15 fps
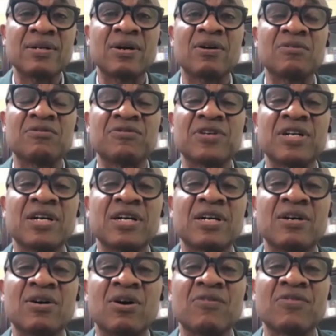of
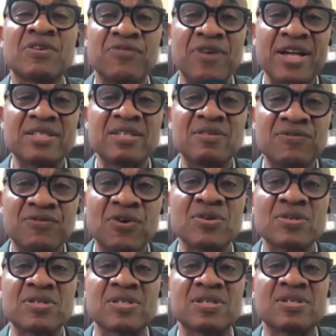the fighting
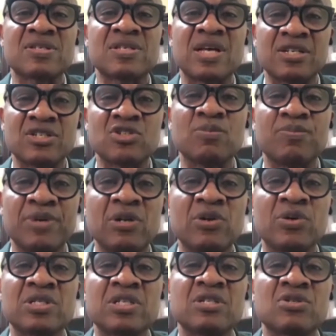forces should be
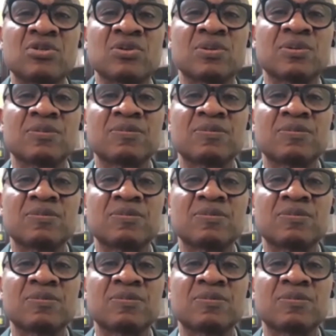looked into.